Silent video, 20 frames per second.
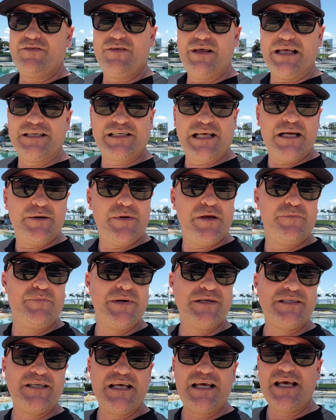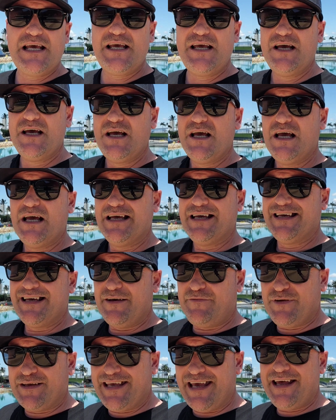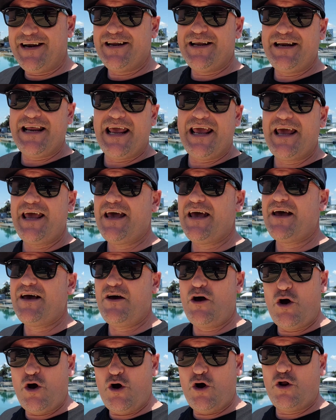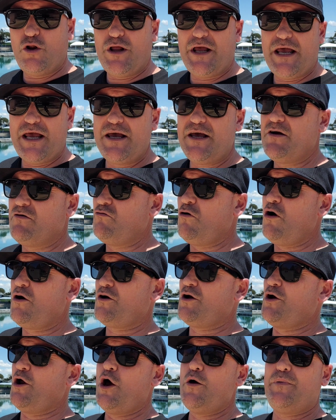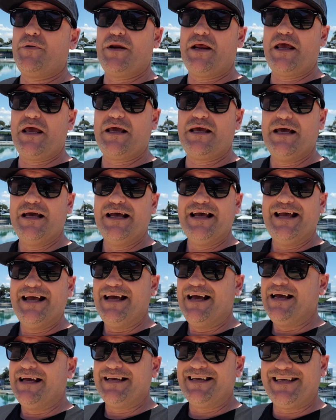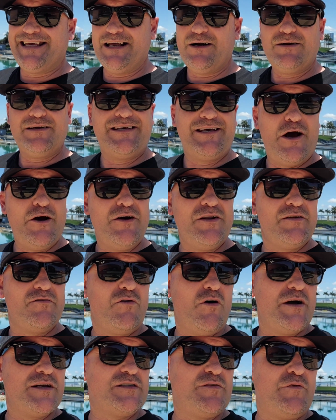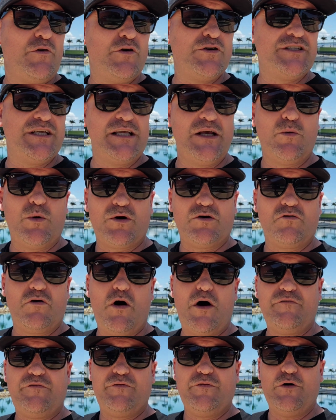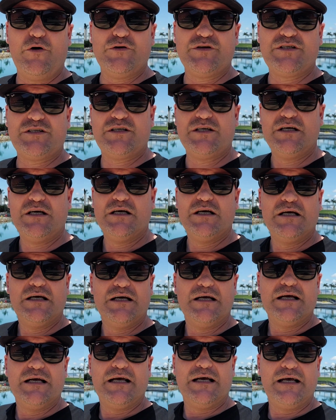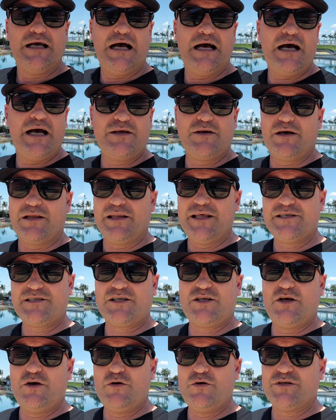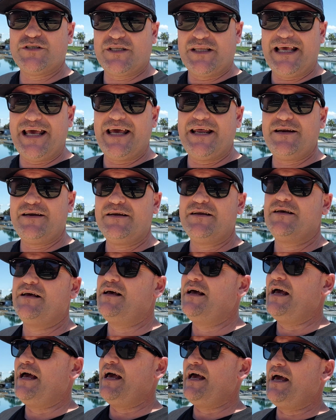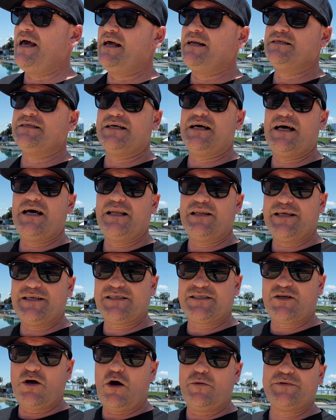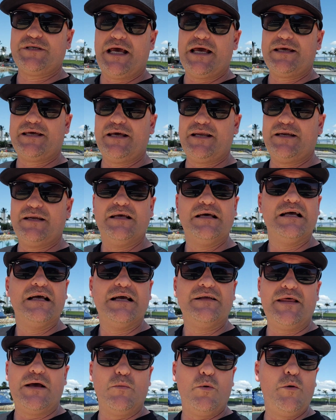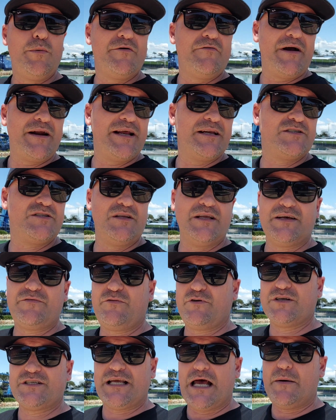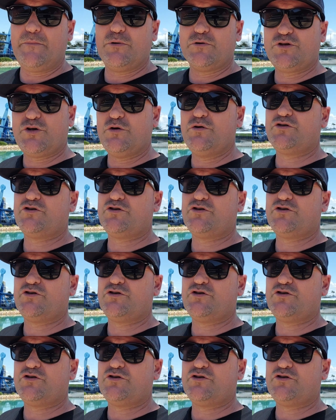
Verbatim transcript: it's going to be busy. If you get in here early, right on opening, get, go to the rides first that you want to ride first. Uh, you got less queues then and uh, less time taken. They will be running, for example, two